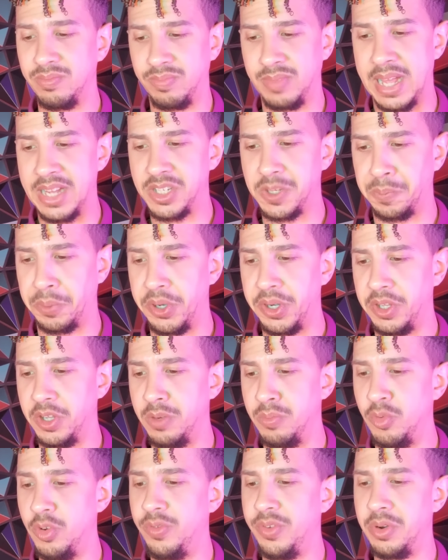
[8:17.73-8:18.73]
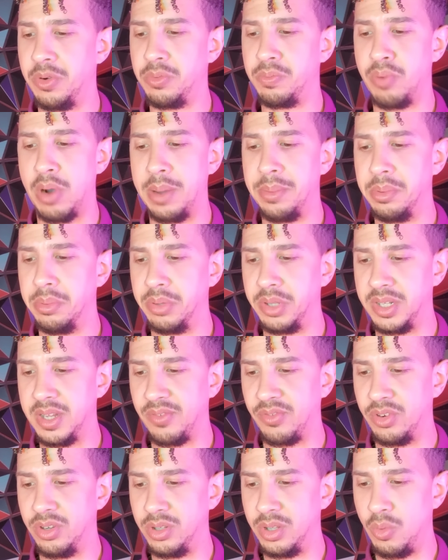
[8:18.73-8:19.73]
That's a pretty good move. It would probably
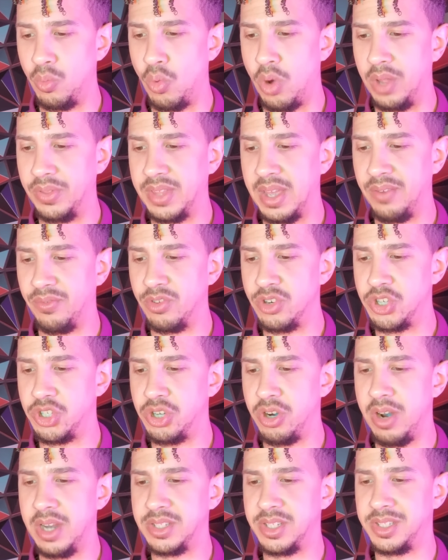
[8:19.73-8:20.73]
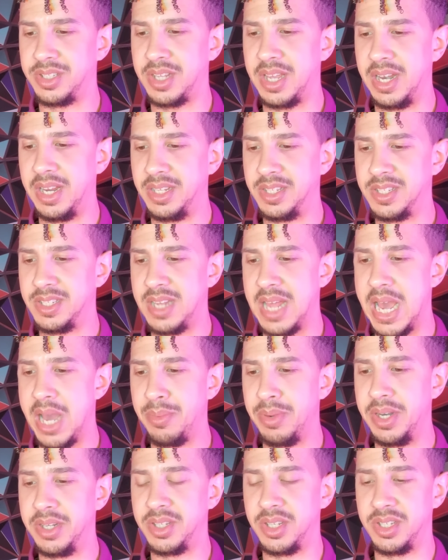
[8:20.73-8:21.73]
definitely want that for sure, as it's getting
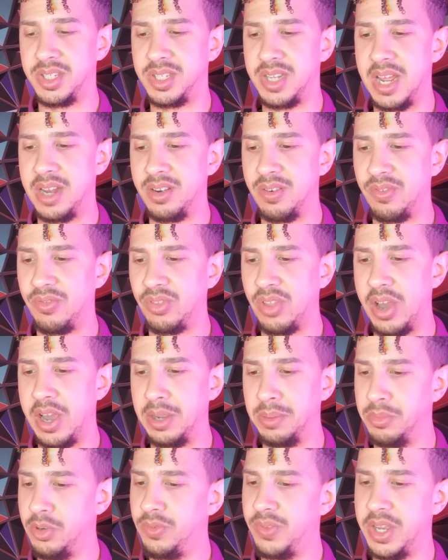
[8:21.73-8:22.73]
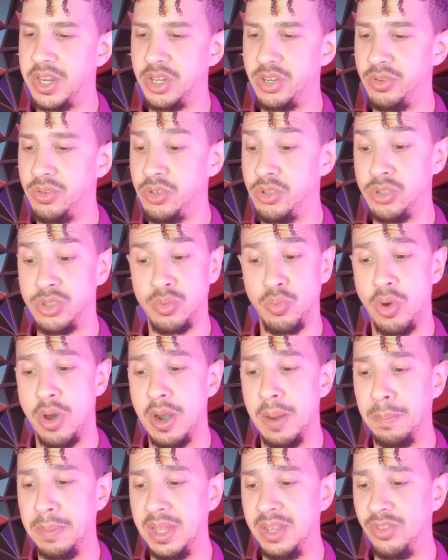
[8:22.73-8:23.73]
stabbed. It is a standard flying move that you just
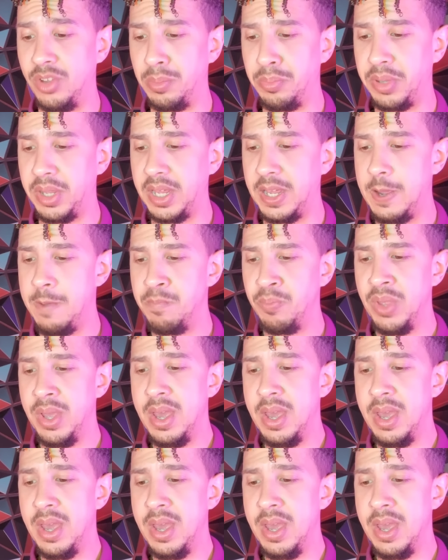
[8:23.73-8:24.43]
want in PvP.